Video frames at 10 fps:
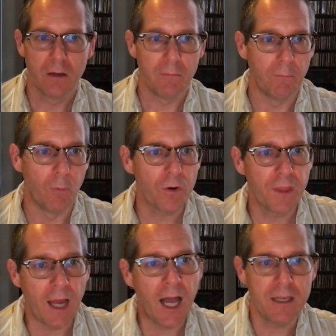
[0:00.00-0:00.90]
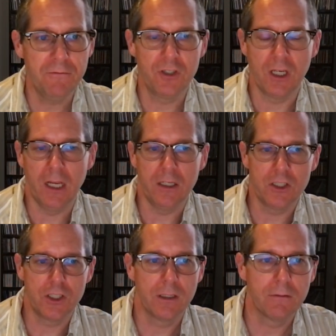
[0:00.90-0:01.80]
more than I've
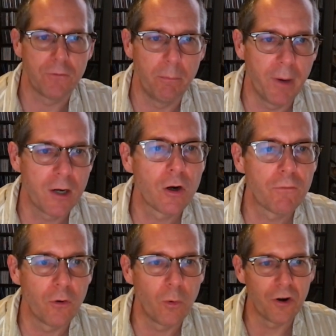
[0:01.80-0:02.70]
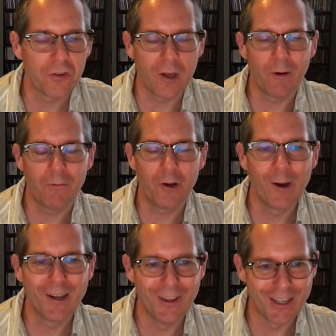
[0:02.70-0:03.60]
changed, for better or for worse, however you want
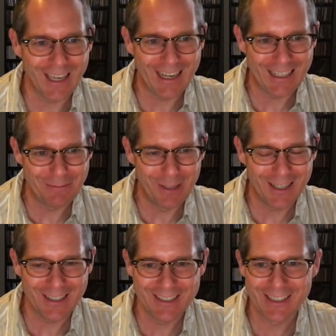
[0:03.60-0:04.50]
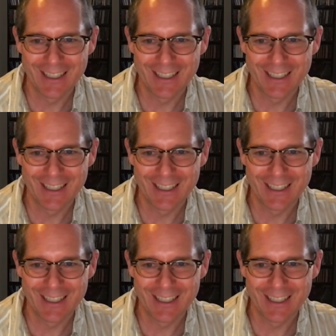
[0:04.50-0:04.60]
to look at it, because